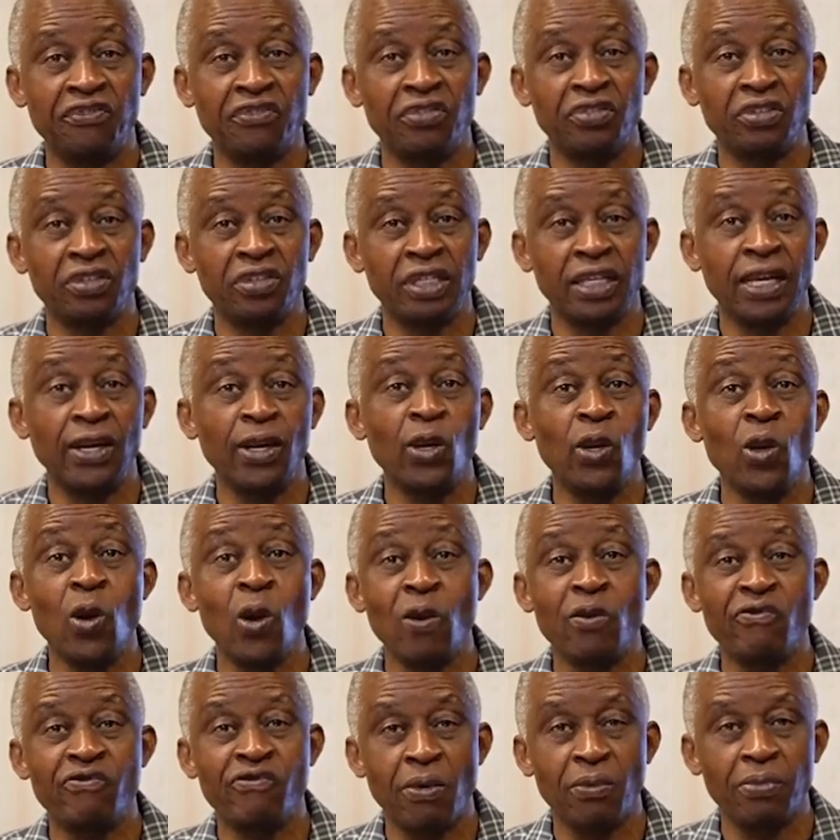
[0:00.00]
It's a loan
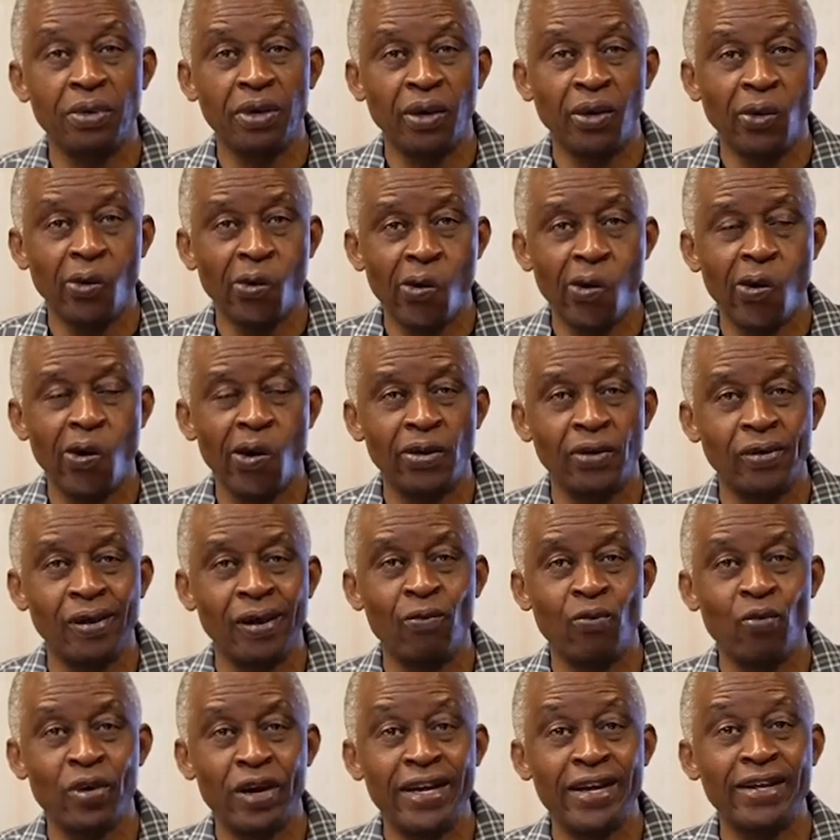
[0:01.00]
from the Lord. And
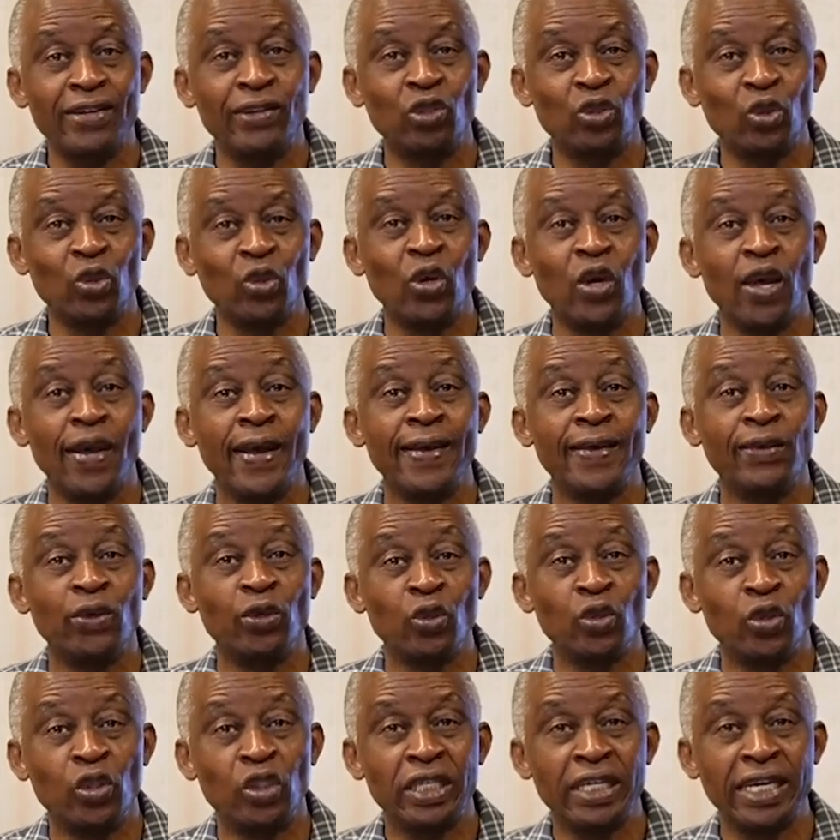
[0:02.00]
we need to
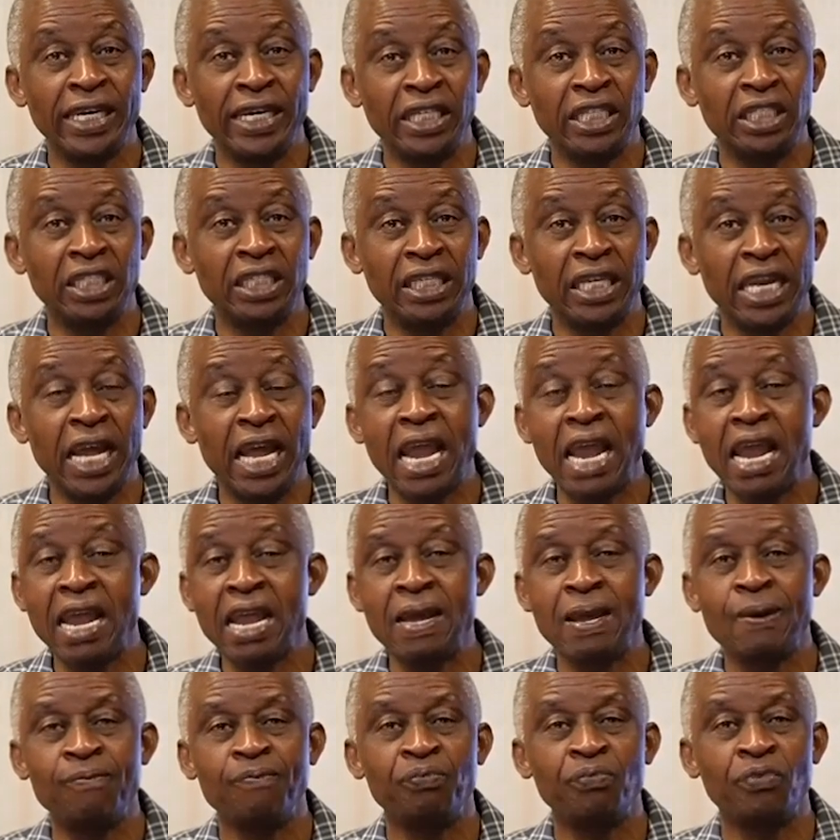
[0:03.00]
use each day
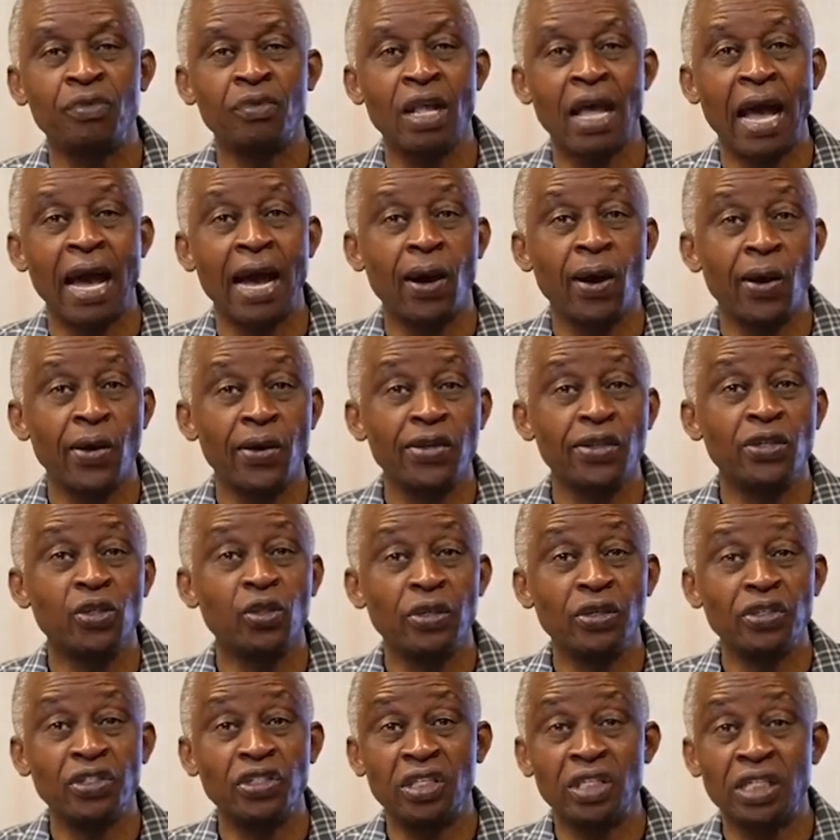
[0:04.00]
according to
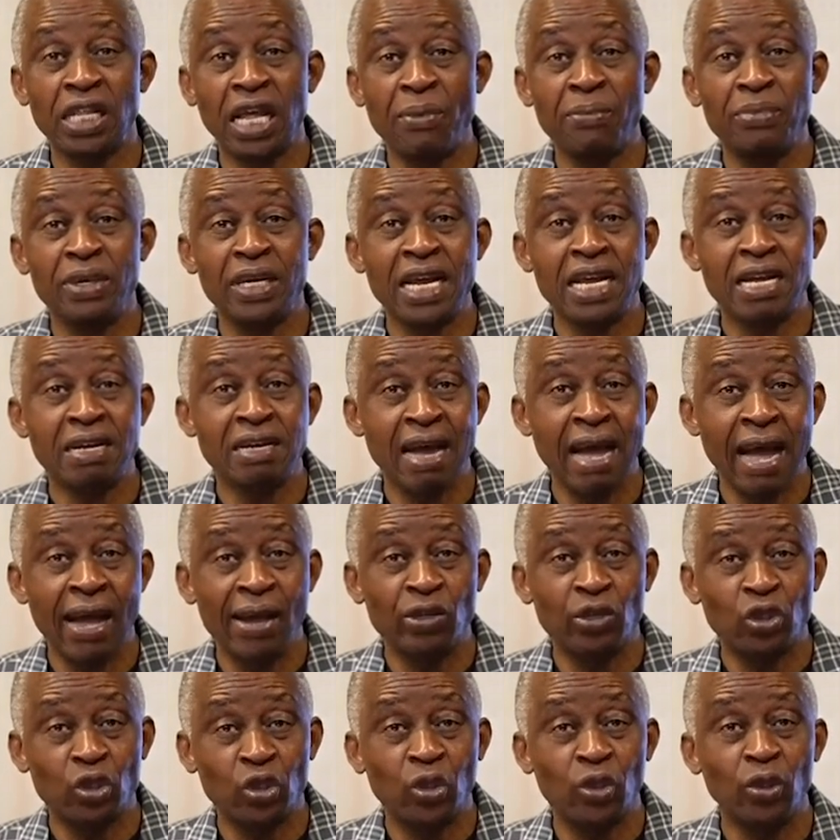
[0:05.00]
his determined
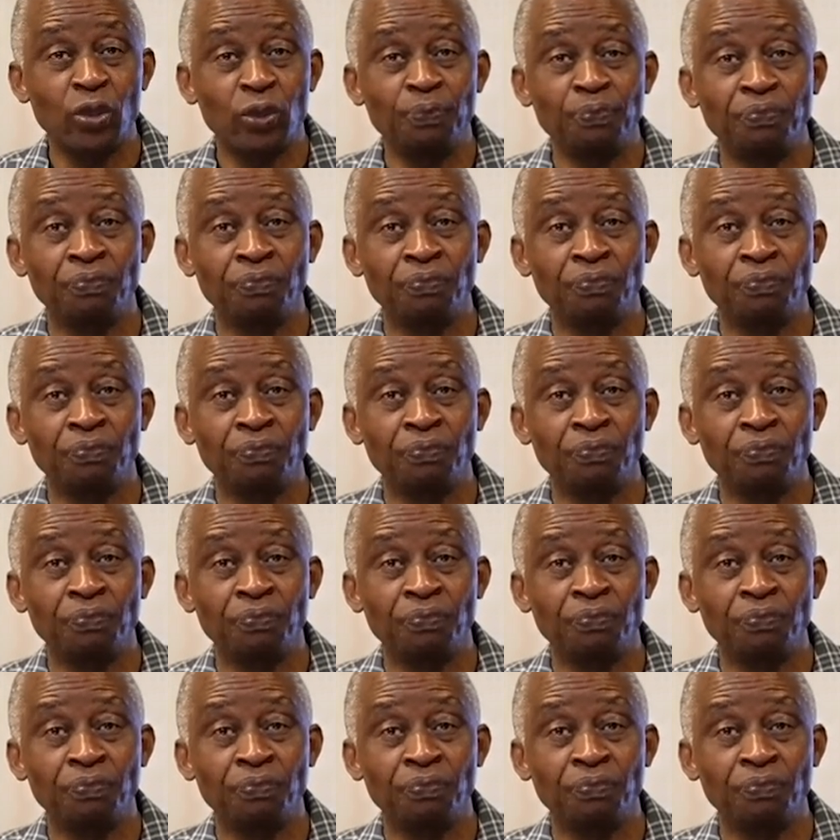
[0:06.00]
counsel.